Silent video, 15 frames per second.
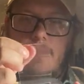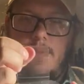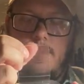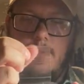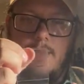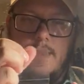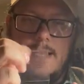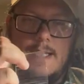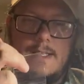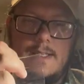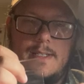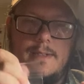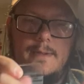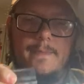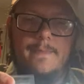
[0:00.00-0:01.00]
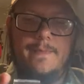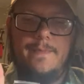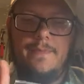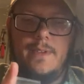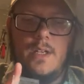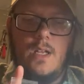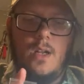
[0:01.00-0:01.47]
through this,
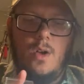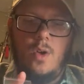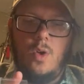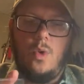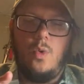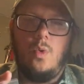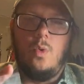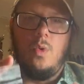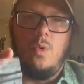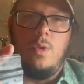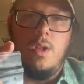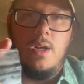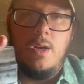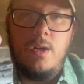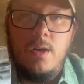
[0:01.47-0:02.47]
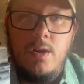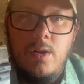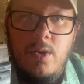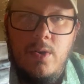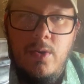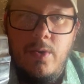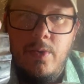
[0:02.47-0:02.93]
and a hole
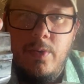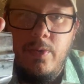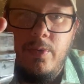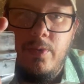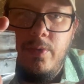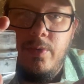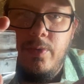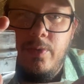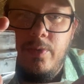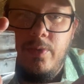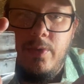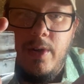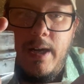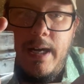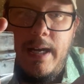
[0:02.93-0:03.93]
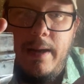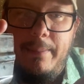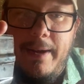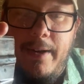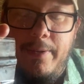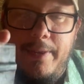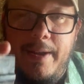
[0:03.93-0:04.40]
right
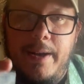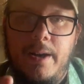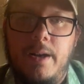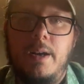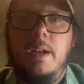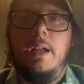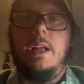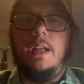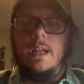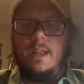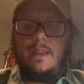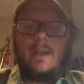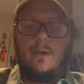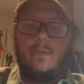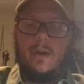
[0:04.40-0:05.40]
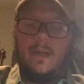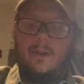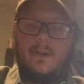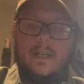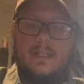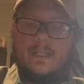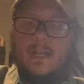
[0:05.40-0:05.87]
about there. That way you
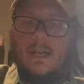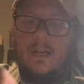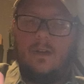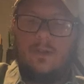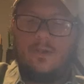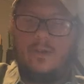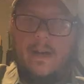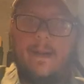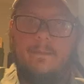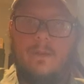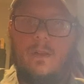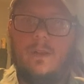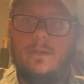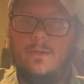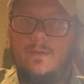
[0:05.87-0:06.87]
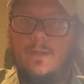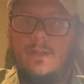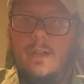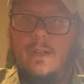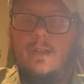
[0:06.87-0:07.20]
can tie your trap closed.